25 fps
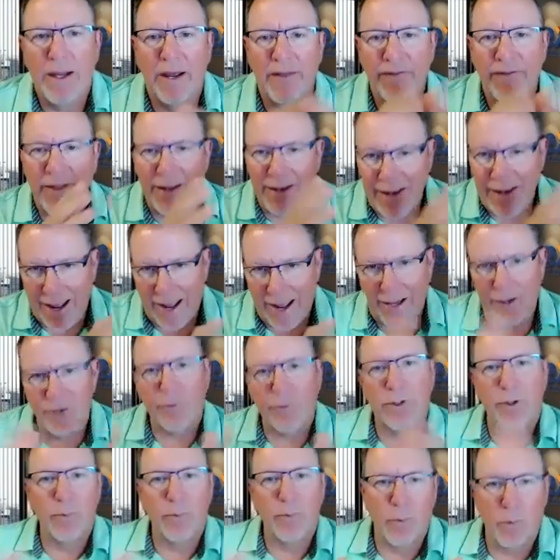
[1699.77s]
And then
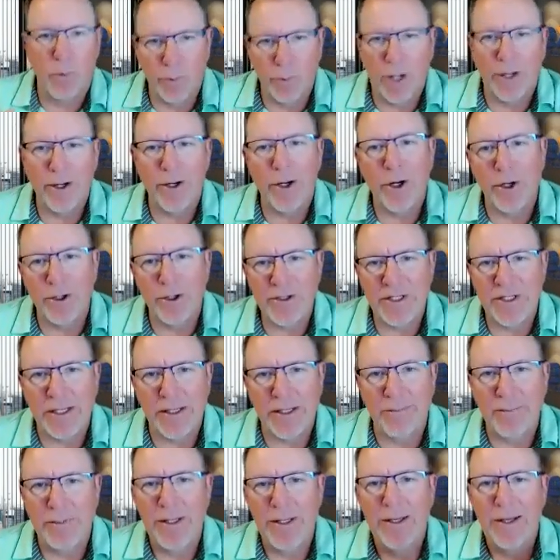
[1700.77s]
Andrea will run her
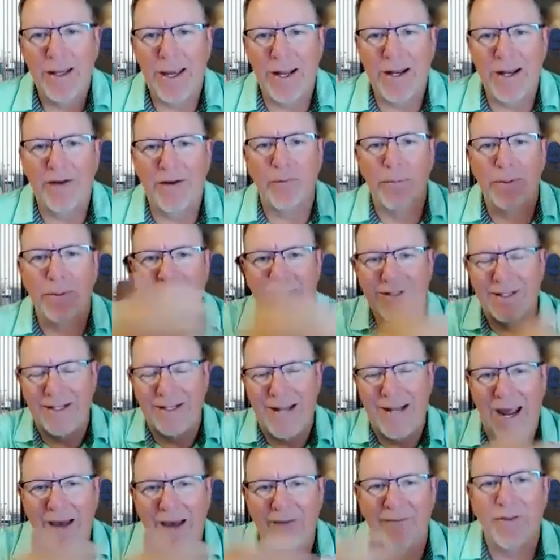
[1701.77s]
team, and everybody's going
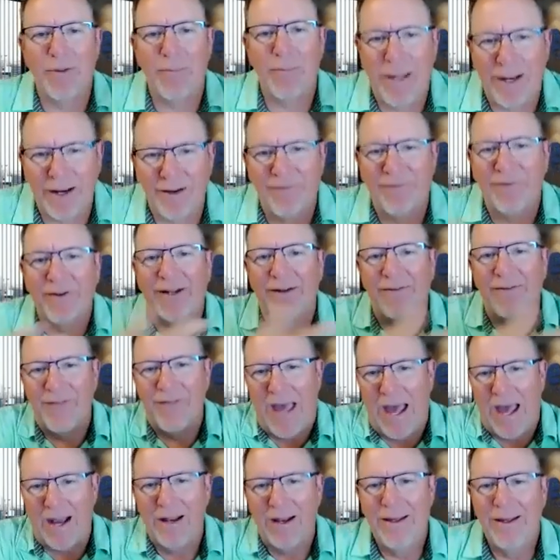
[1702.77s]
to have the benefit of
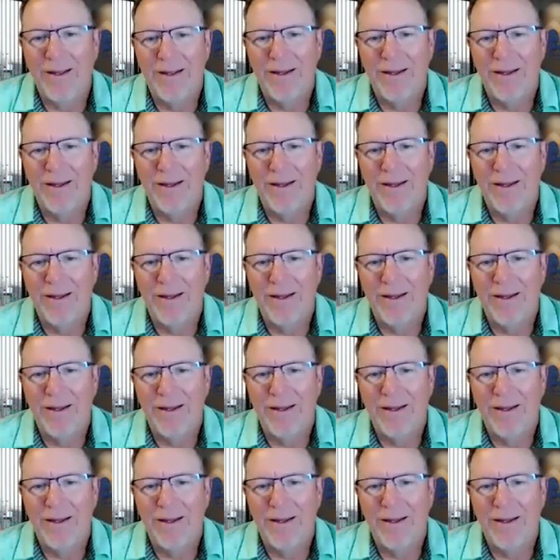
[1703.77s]
that